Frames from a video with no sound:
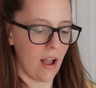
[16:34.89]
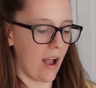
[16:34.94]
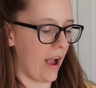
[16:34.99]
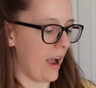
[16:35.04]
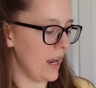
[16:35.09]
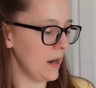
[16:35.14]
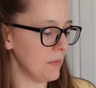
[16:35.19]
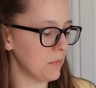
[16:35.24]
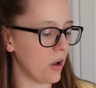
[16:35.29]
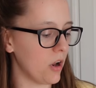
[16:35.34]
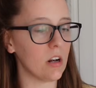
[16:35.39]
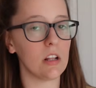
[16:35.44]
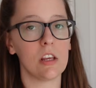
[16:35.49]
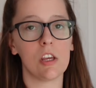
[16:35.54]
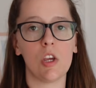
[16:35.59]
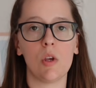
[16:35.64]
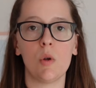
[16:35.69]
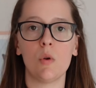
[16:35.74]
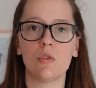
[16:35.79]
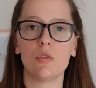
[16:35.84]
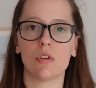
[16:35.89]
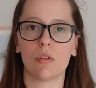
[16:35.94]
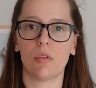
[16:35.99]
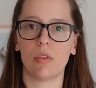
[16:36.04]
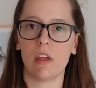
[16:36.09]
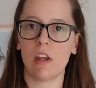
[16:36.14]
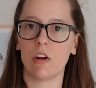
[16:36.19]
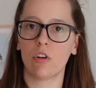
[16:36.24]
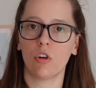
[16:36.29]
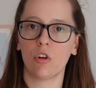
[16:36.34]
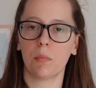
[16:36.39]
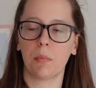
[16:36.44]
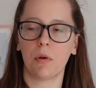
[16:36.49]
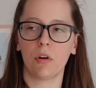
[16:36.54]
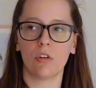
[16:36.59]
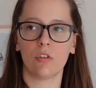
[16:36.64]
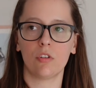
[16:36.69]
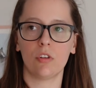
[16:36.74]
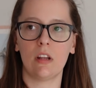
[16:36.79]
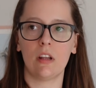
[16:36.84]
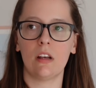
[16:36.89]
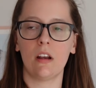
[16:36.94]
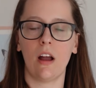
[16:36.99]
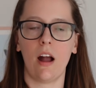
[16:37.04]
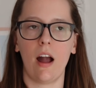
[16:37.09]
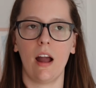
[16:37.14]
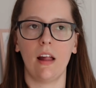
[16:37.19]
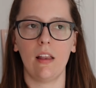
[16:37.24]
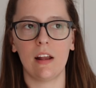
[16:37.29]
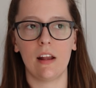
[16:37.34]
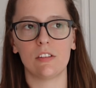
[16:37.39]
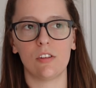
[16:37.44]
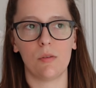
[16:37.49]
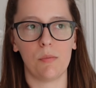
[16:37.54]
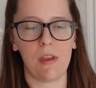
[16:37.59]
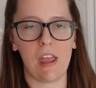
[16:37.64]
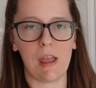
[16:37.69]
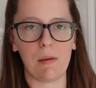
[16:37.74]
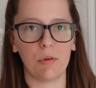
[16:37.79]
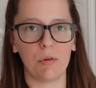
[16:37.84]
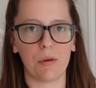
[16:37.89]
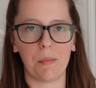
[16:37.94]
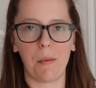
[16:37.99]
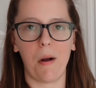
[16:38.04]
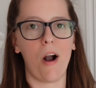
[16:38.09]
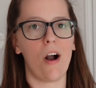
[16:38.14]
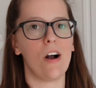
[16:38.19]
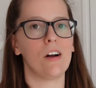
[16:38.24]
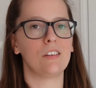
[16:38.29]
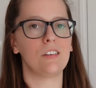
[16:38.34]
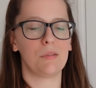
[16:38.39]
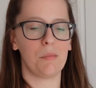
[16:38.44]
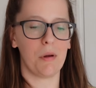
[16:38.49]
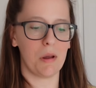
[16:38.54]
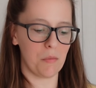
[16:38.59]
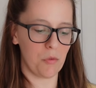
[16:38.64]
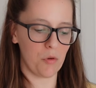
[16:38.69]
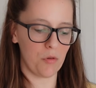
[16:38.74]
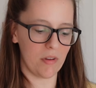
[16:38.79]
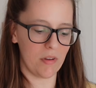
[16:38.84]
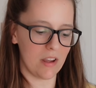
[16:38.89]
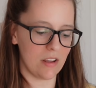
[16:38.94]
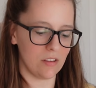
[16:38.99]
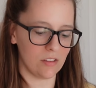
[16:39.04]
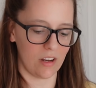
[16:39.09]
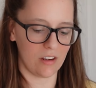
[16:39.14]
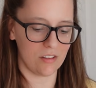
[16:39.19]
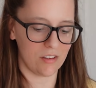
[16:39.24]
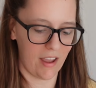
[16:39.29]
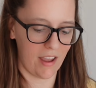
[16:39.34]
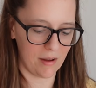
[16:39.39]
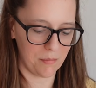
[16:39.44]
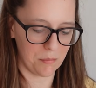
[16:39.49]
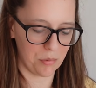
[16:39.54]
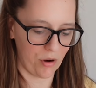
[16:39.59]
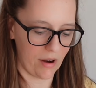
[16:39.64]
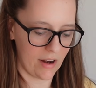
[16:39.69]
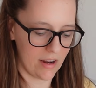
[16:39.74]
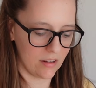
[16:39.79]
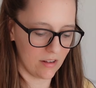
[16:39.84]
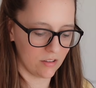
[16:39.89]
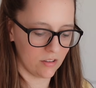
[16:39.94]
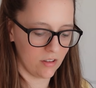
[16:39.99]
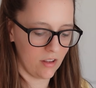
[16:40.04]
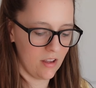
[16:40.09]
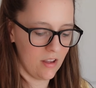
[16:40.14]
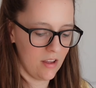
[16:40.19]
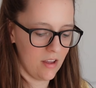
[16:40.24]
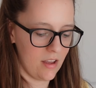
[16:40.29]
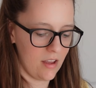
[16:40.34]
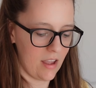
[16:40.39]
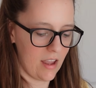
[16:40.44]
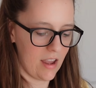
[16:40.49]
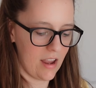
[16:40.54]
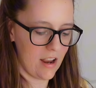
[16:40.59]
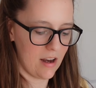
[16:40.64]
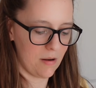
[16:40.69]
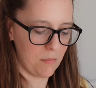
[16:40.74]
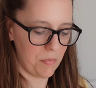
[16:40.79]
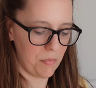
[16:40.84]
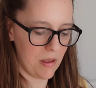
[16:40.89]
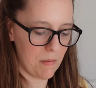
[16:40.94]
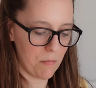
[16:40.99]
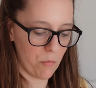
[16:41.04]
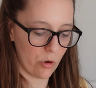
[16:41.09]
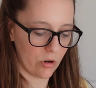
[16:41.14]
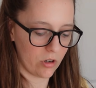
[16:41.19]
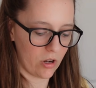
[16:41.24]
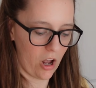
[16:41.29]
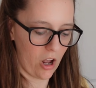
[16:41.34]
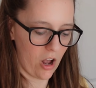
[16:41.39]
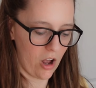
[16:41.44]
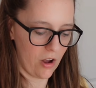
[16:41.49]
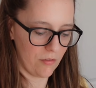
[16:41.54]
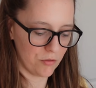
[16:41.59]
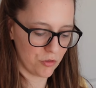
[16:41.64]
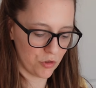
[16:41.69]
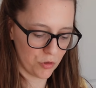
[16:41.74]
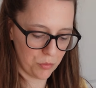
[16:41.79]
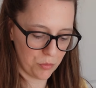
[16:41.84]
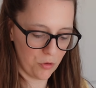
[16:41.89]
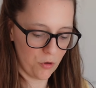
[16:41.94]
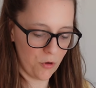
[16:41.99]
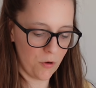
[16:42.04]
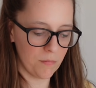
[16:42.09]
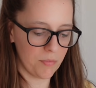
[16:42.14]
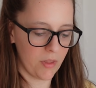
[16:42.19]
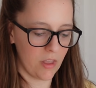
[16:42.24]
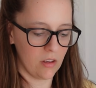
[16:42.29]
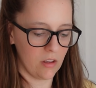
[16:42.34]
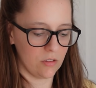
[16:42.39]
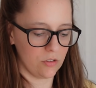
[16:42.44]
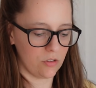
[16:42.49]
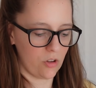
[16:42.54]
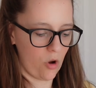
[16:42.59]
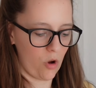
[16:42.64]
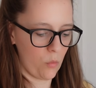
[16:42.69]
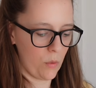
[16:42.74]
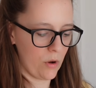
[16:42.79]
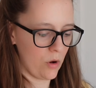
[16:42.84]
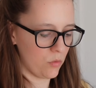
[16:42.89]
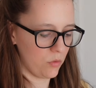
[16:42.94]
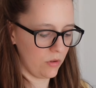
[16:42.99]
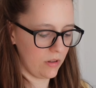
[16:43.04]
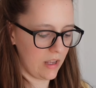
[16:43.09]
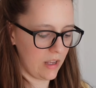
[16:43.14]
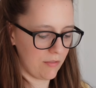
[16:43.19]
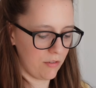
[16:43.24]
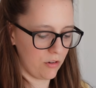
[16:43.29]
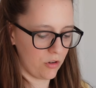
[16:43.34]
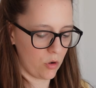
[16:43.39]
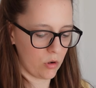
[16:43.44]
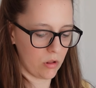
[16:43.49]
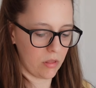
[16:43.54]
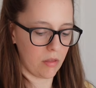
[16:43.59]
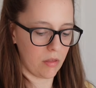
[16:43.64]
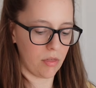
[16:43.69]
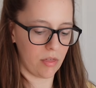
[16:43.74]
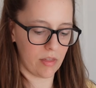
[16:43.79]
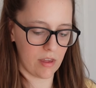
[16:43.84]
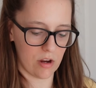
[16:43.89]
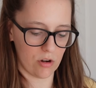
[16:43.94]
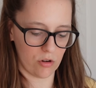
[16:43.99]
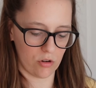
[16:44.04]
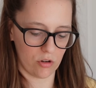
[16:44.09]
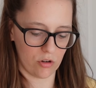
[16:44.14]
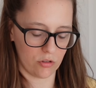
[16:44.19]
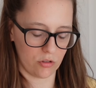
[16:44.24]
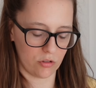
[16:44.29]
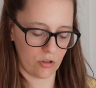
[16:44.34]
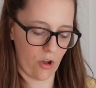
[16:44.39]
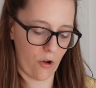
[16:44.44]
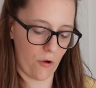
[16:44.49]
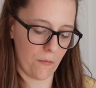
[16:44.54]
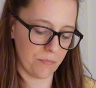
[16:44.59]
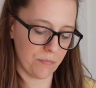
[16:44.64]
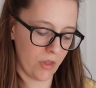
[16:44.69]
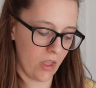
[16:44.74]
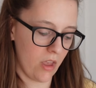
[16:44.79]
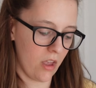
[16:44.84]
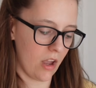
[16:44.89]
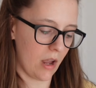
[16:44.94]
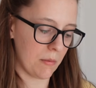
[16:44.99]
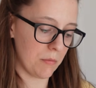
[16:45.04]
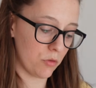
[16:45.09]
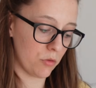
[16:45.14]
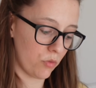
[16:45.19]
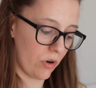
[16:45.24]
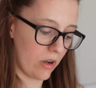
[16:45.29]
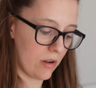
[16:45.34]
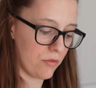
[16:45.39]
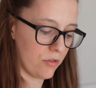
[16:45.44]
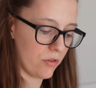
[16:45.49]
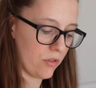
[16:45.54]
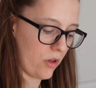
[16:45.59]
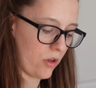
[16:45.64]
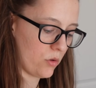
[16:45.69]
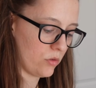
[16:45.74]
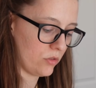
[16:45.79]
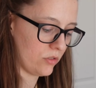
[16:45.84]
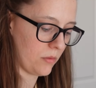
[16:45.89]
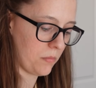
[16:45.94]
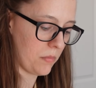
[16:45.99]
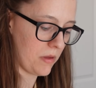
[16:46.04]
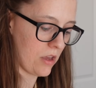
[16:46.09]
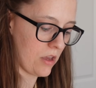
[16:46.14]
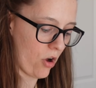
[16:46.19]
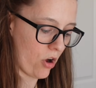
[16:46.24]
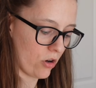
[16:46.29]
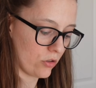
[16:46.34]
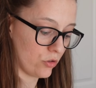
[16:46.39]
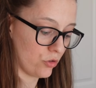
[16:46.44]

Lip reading: I am not a huge theater person. I like to be able to pause my movies and take breaks and be more comfortable, so we don't really ever go to the theater, so I'm just ready for those to be on